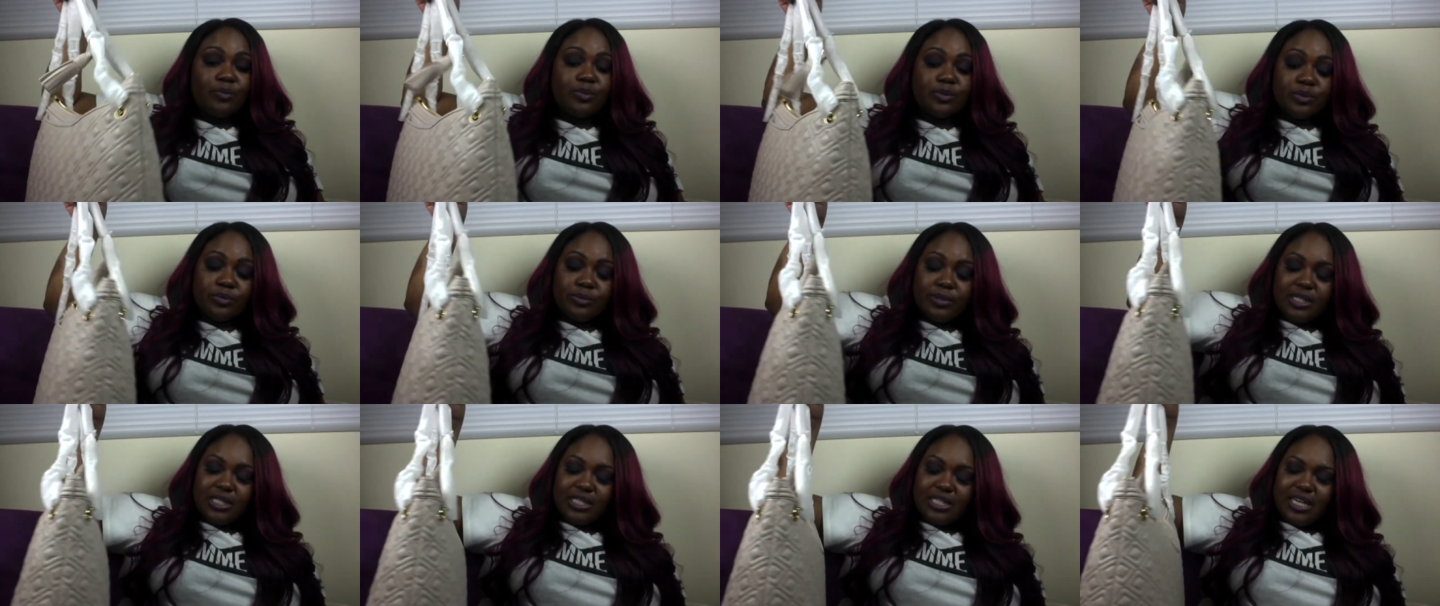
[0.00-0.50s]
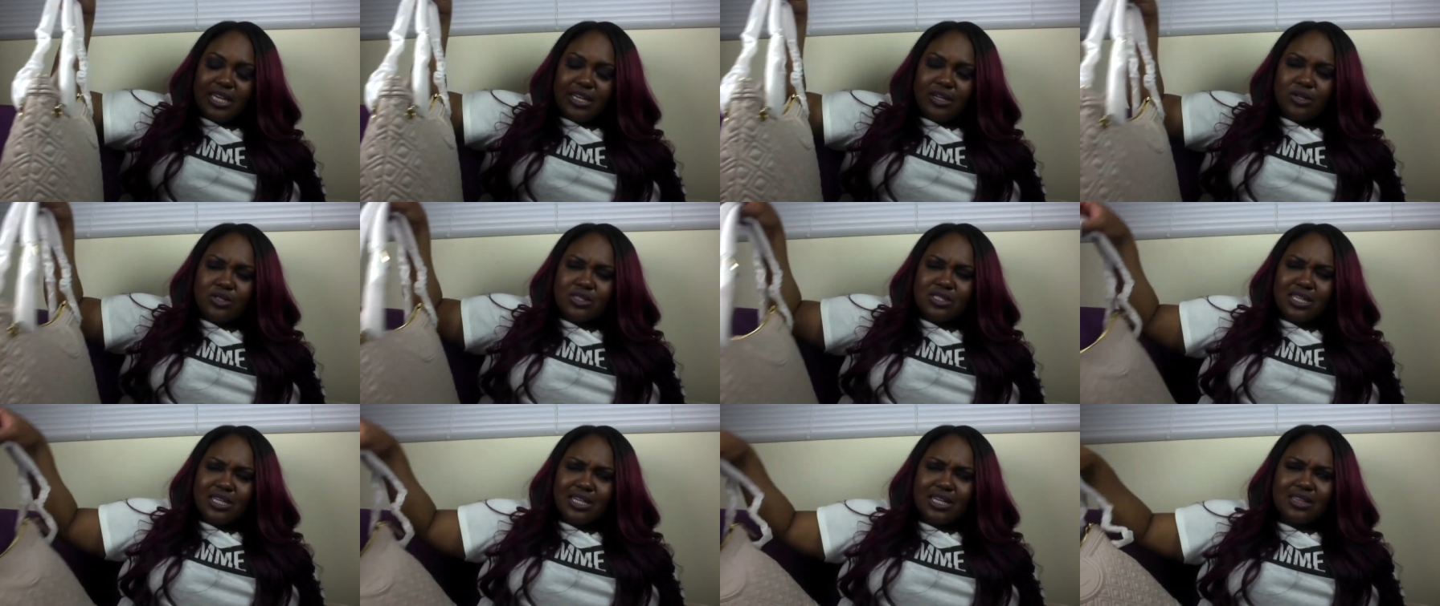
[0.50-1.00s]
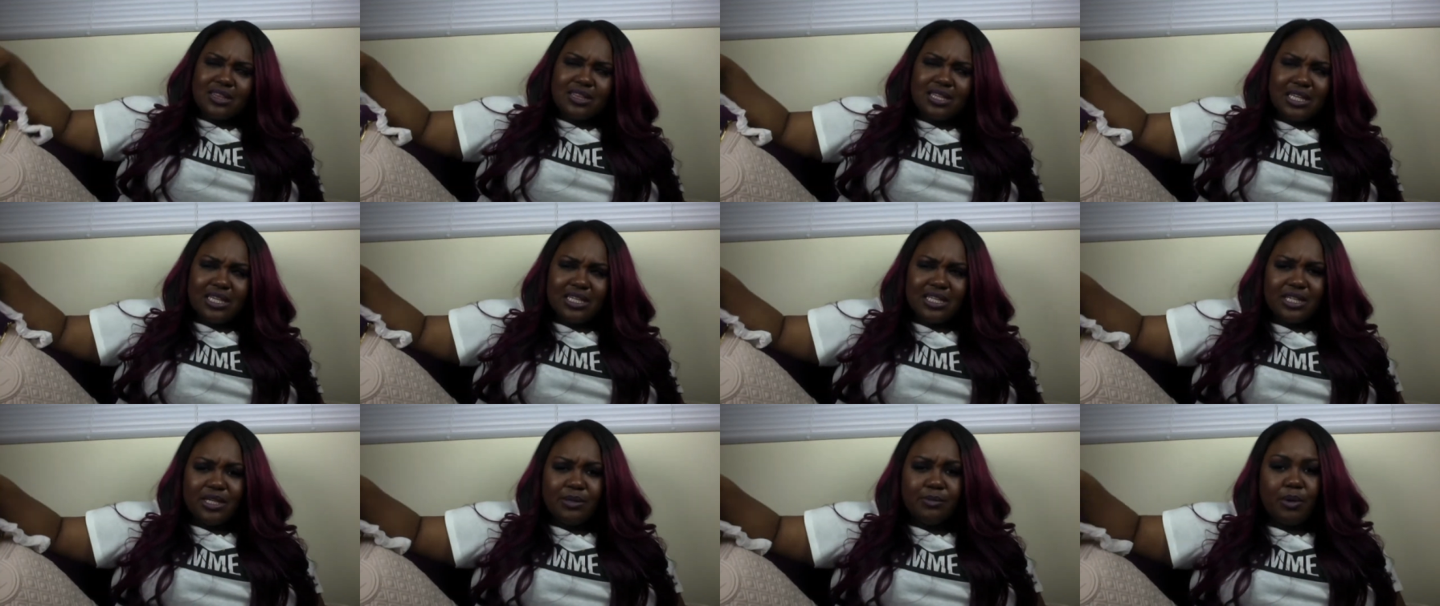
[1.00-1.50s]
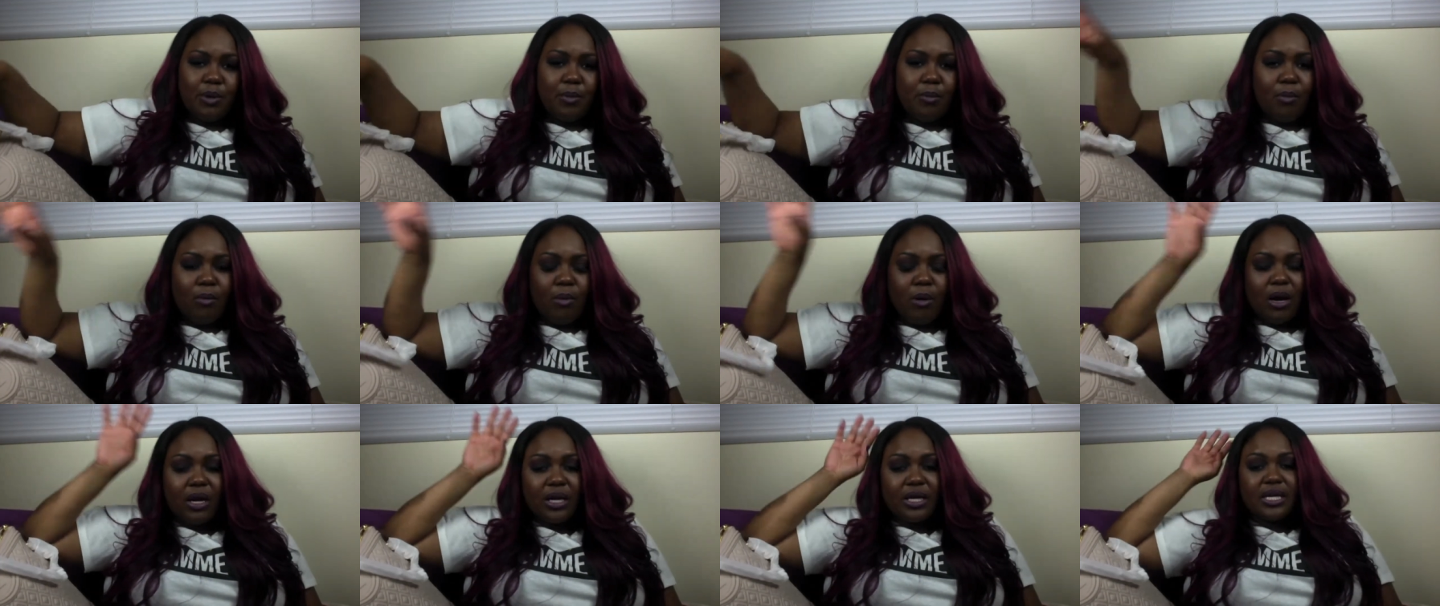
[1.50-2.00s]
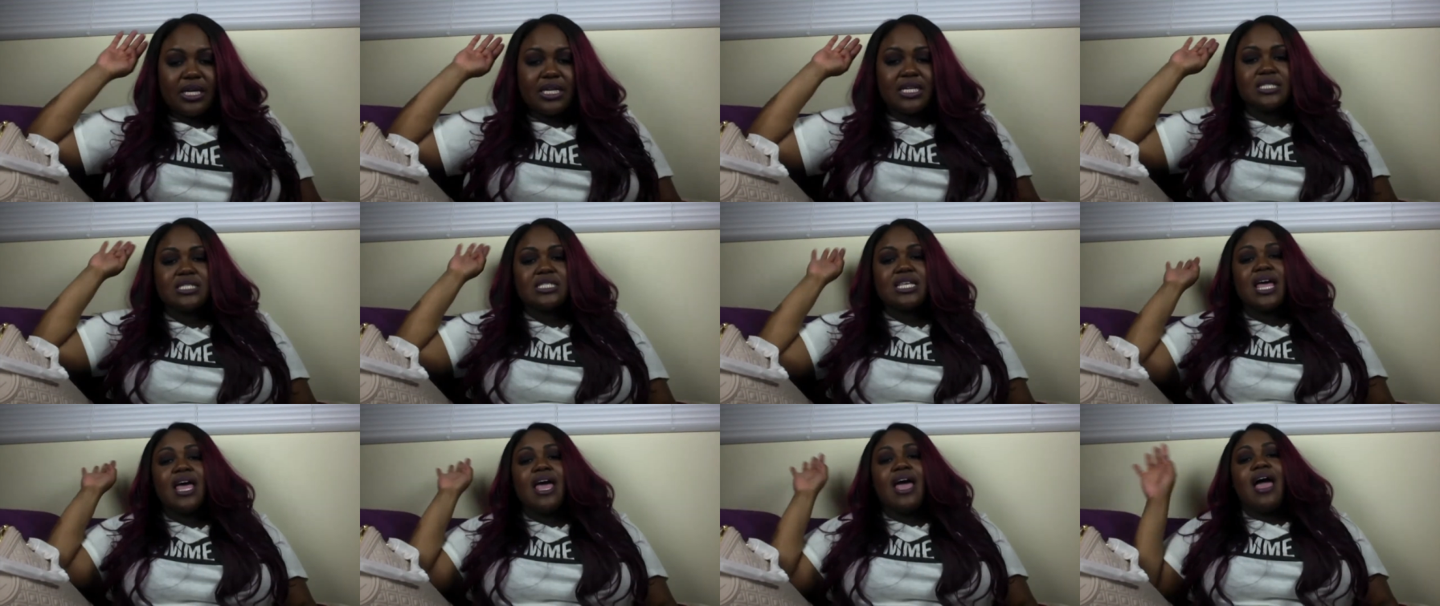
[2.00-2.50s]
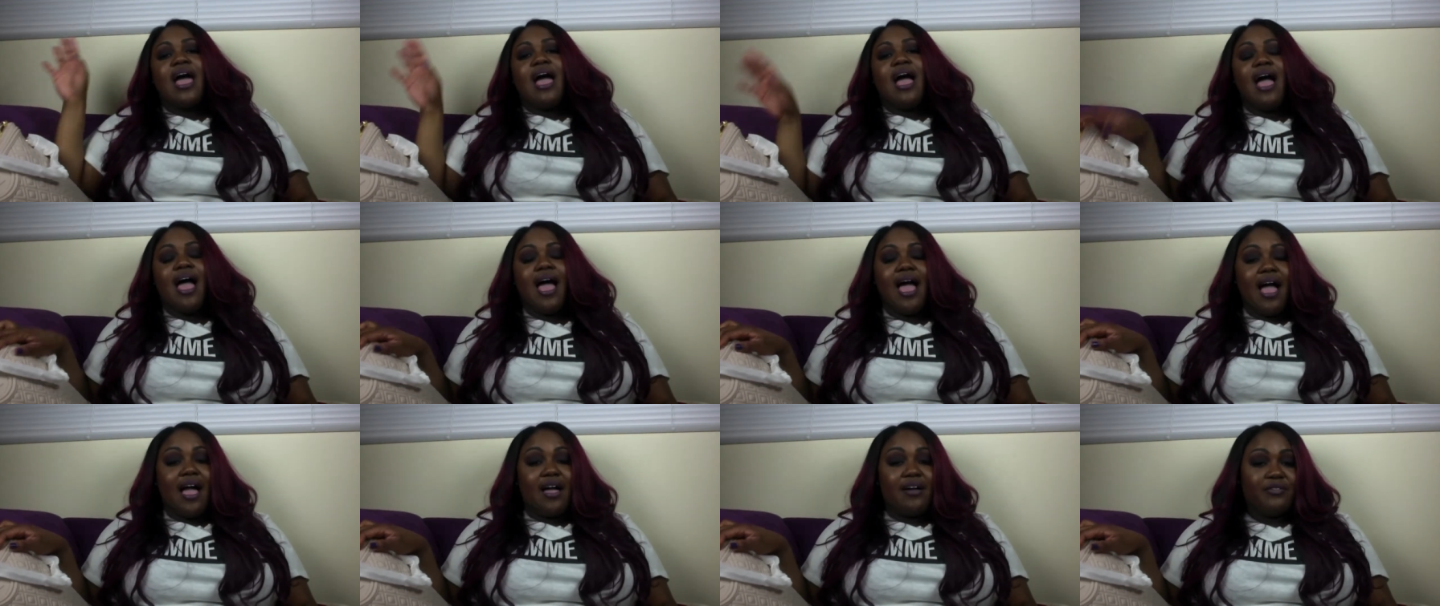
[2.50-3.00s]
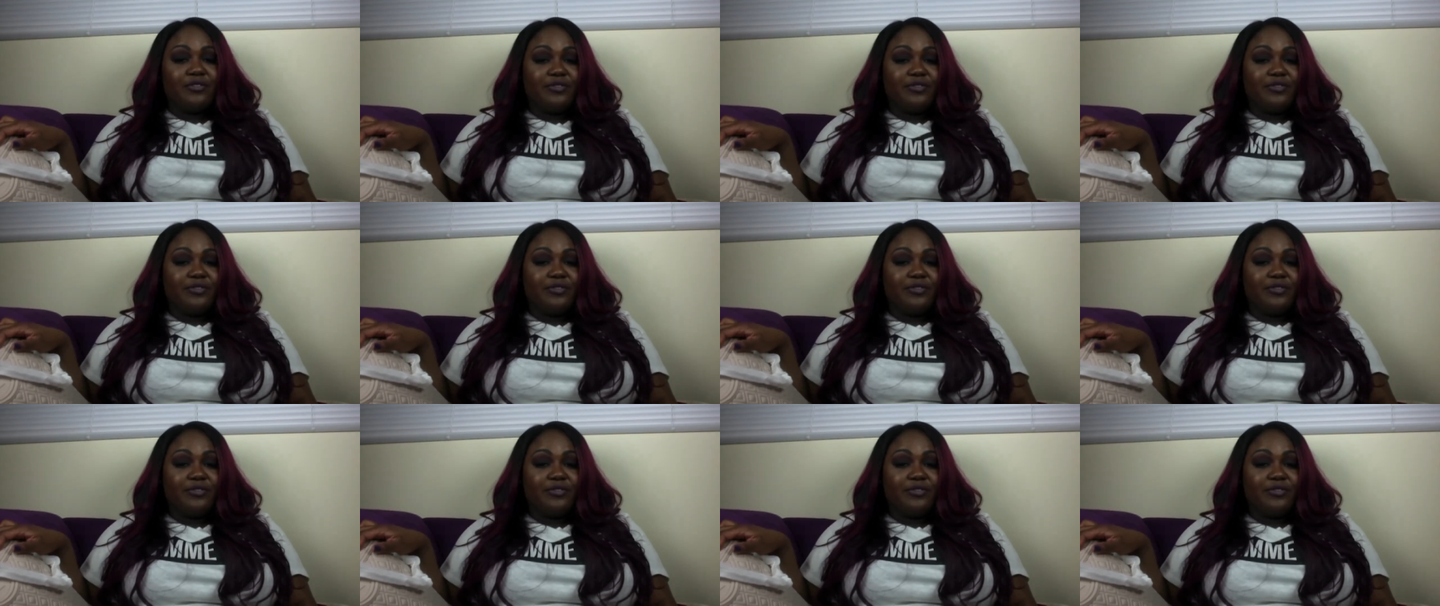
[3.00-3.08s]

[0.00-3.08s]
Bloomingdale's and I think Neiman Marcus have